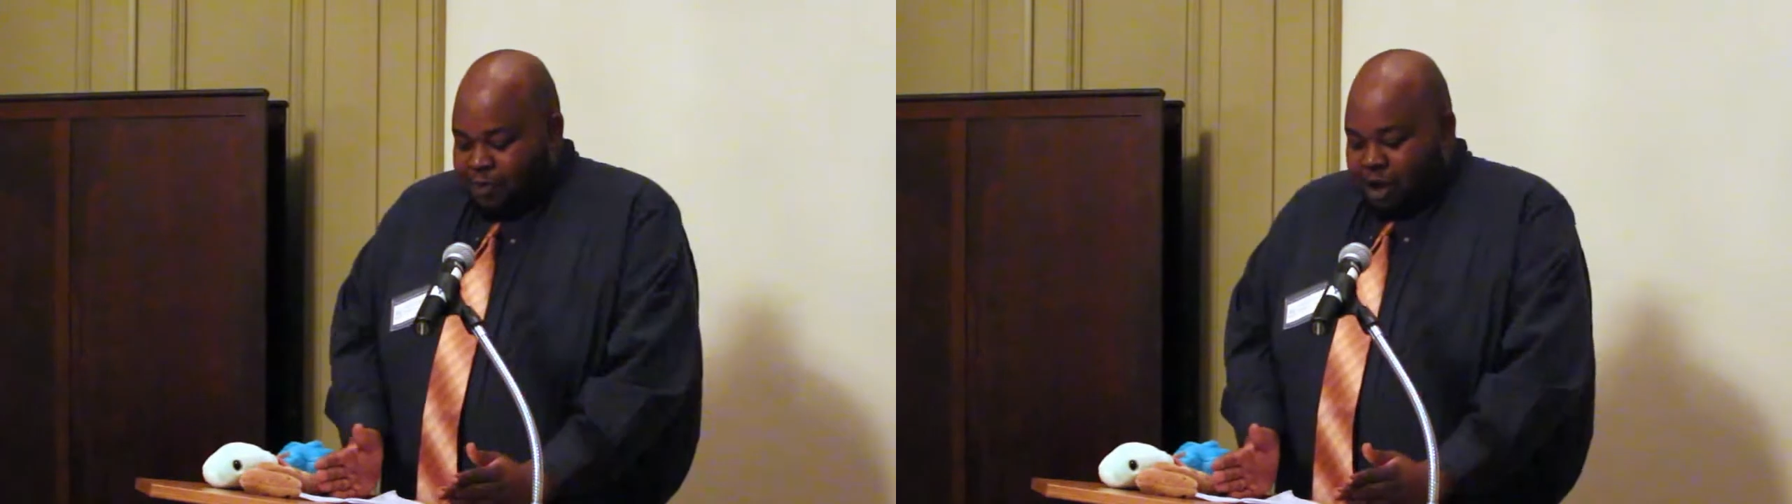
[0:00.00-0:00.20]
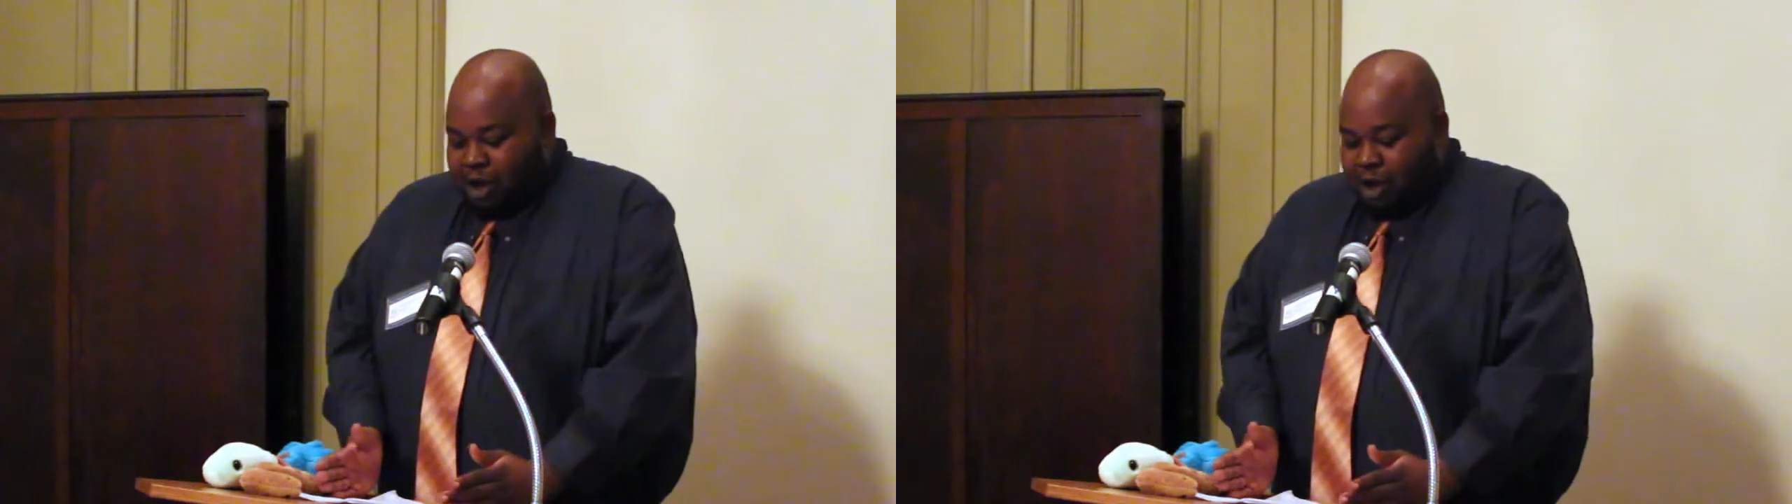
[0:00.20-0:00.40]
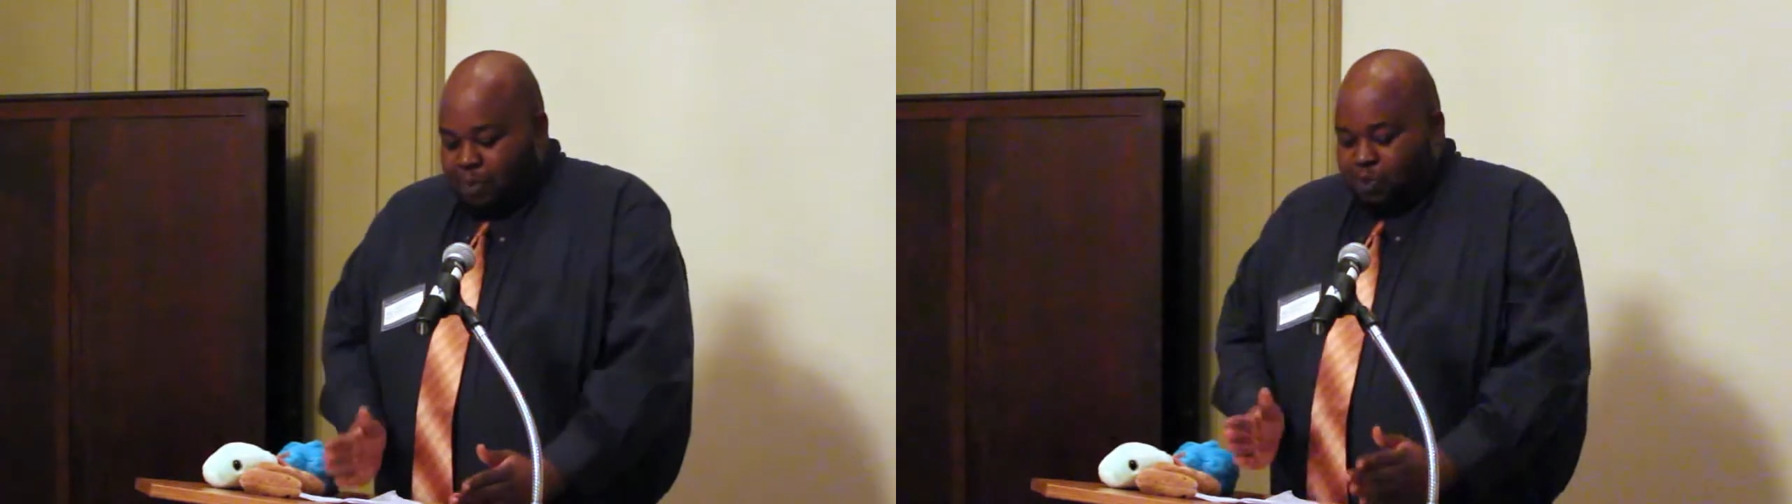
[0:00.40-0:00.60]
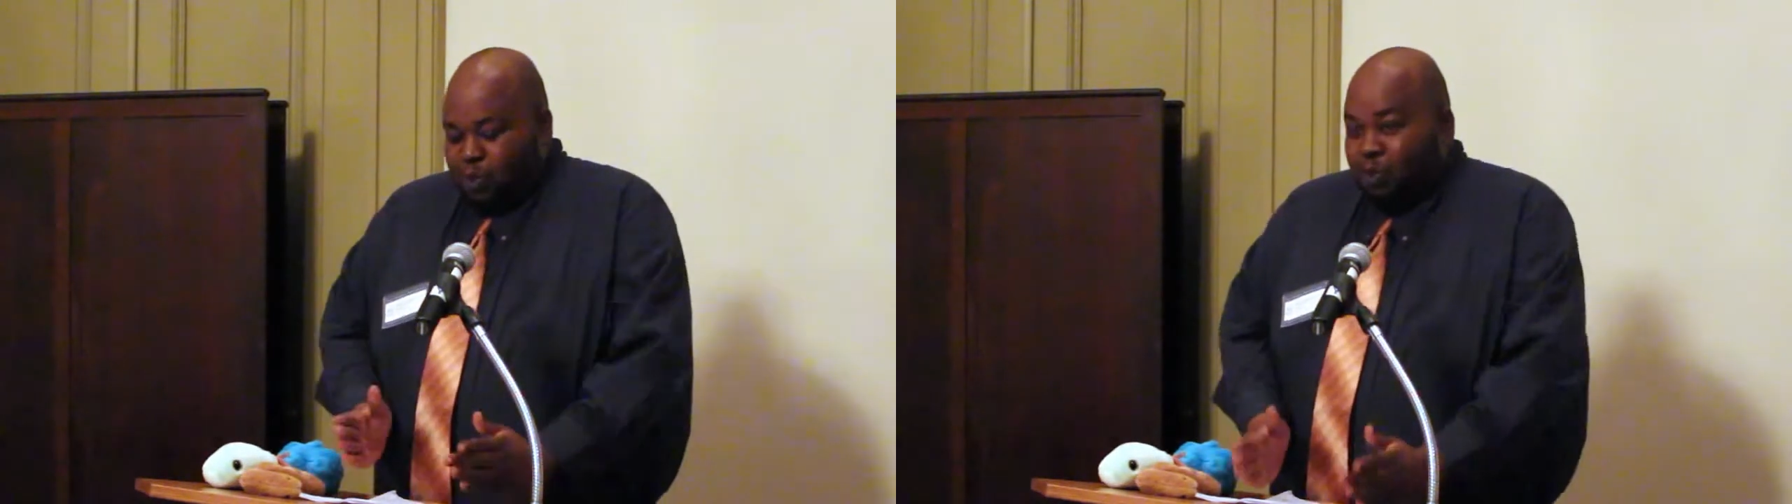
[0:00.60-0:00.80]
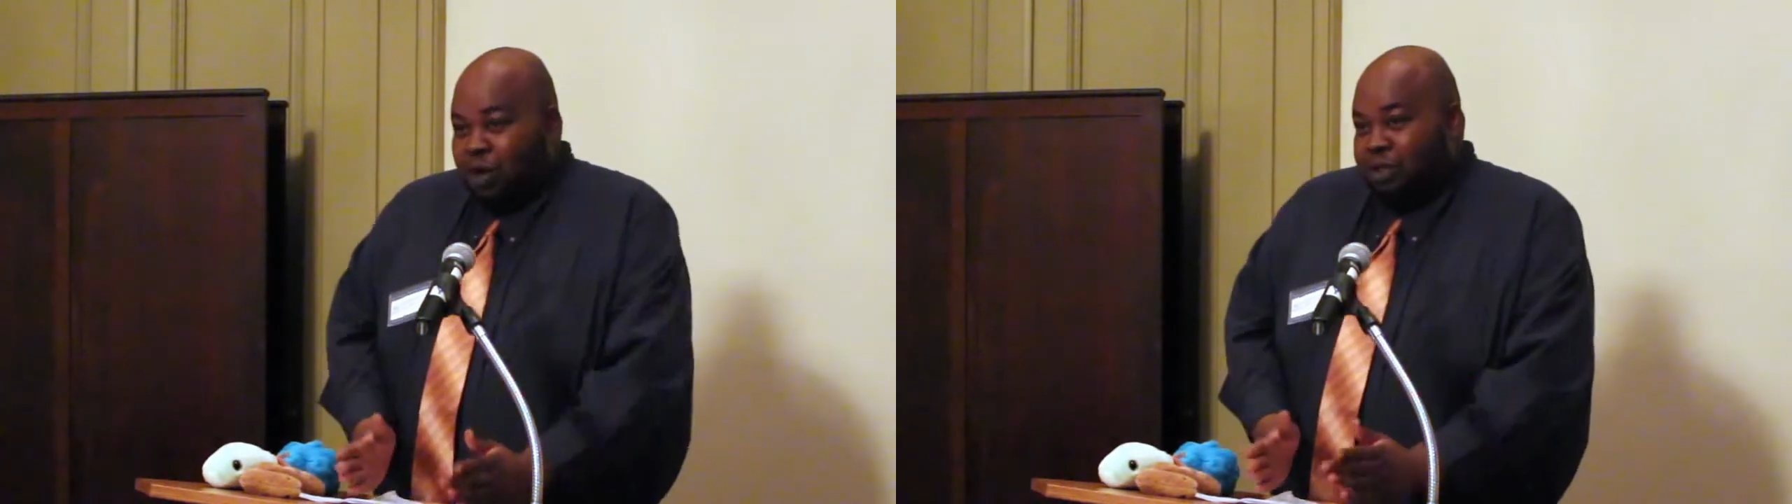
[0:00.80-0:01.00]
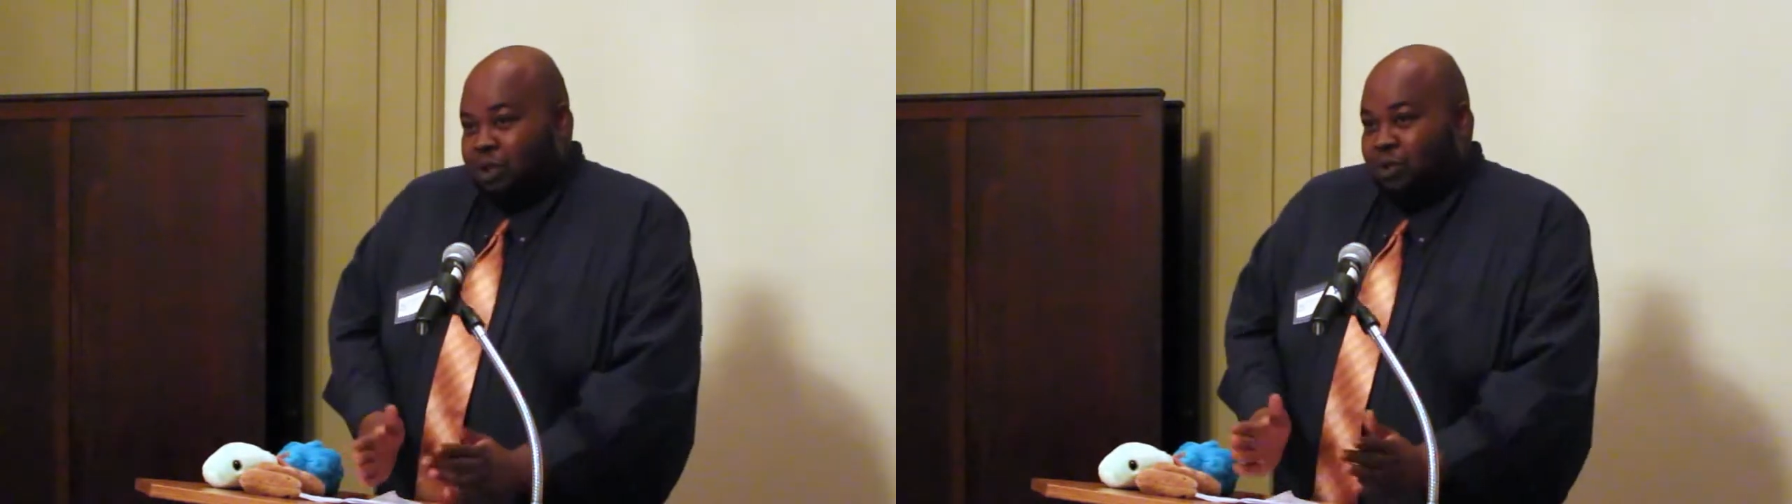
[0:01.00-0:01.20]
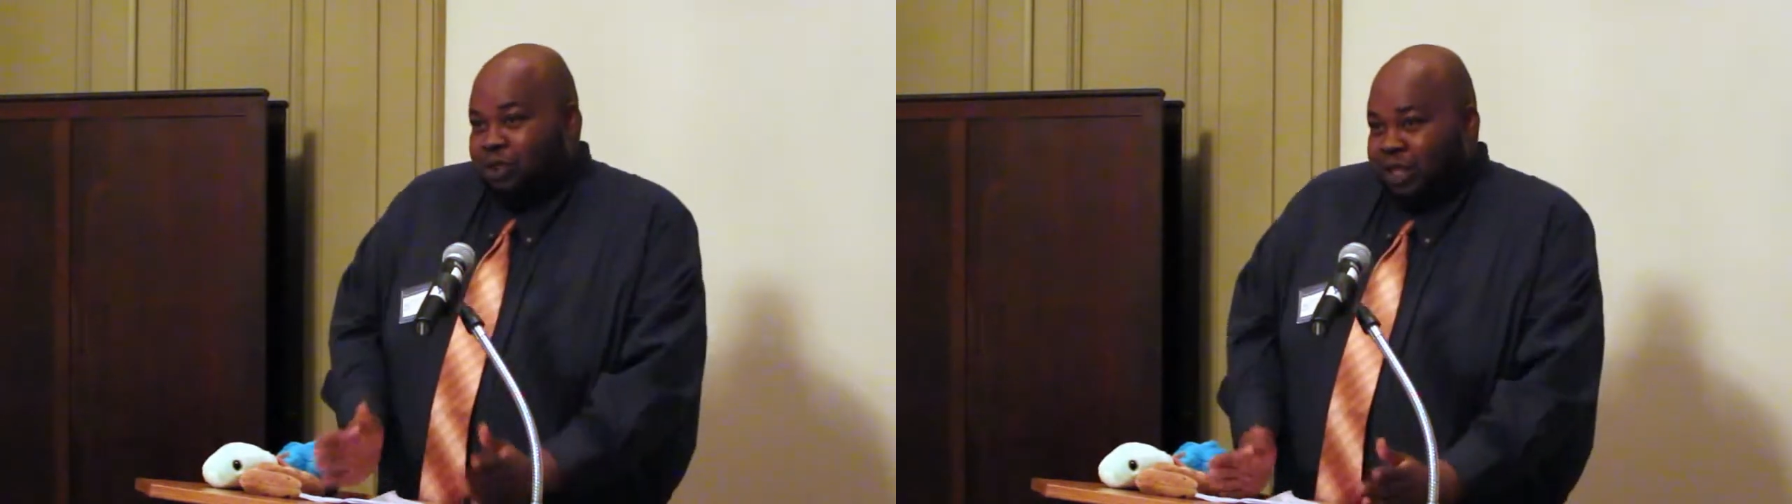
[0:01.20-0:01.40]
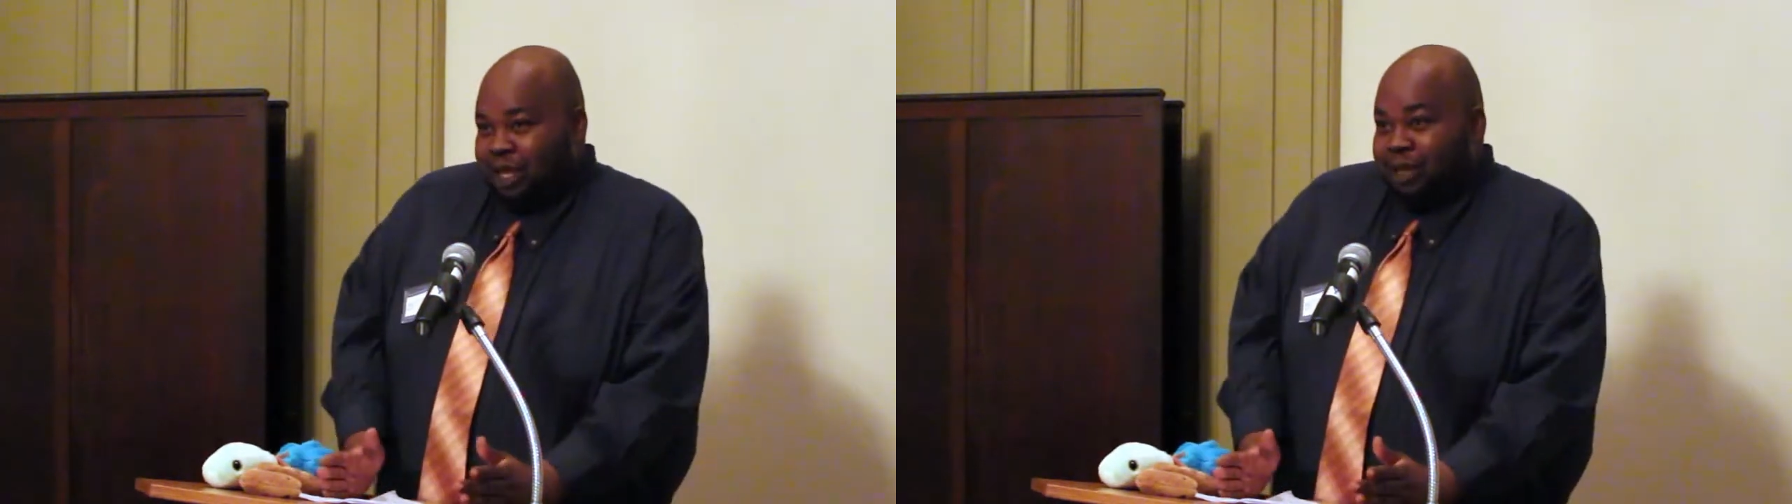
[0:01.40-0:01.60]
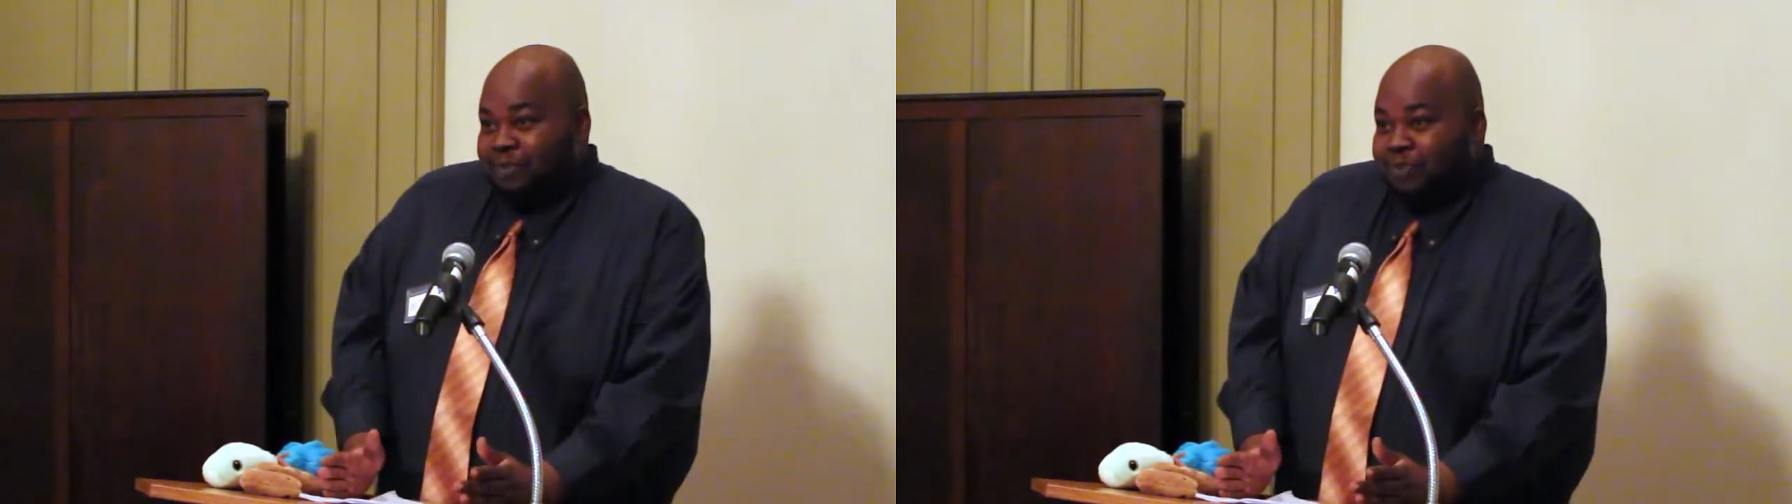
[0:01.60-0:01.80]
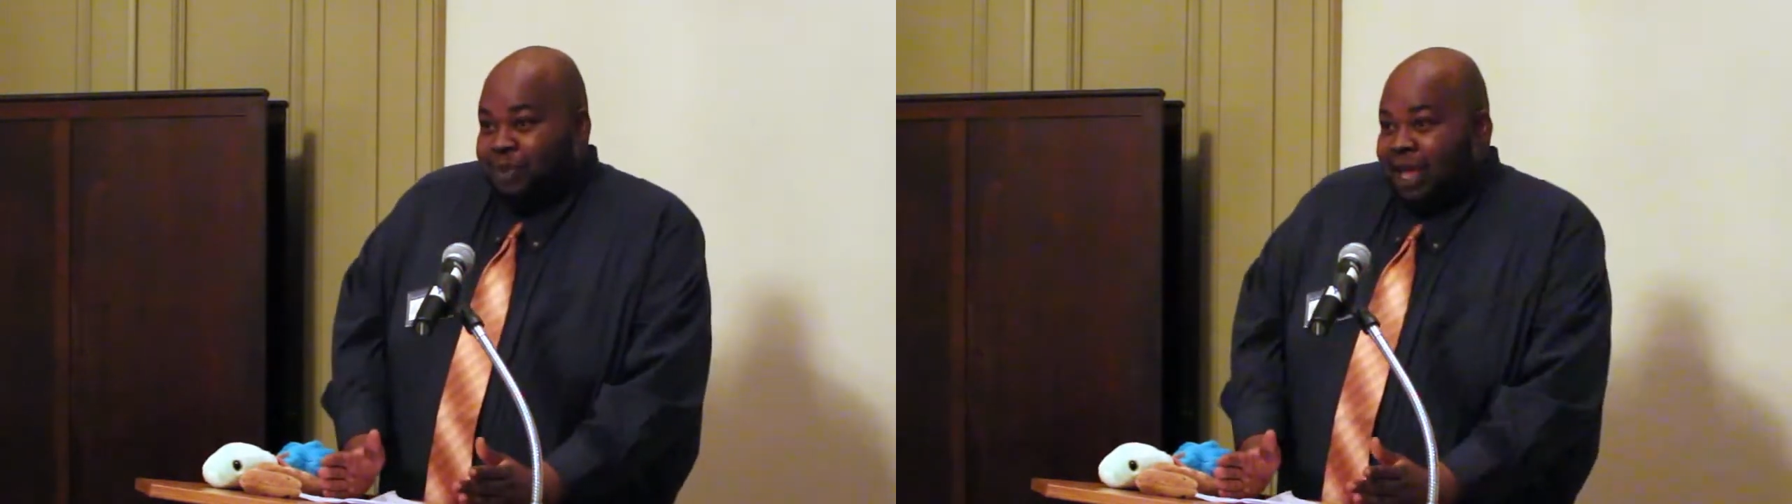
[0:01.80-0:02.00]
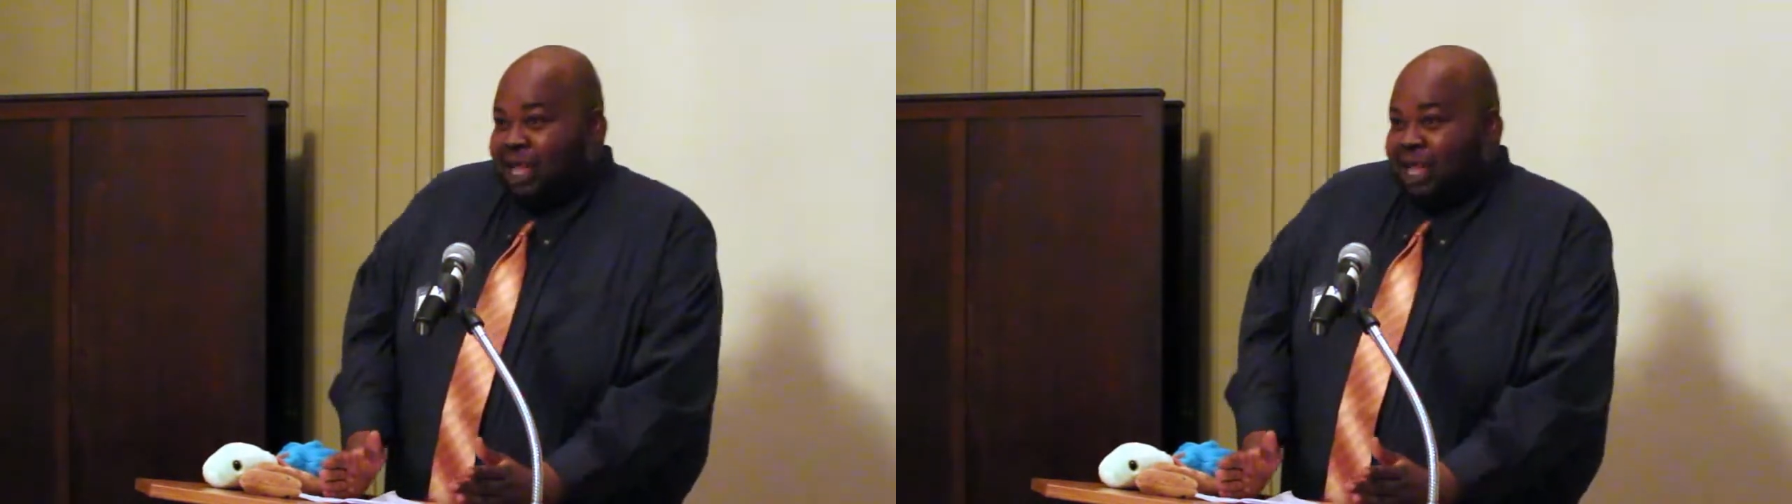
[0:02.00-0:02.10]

what do you think?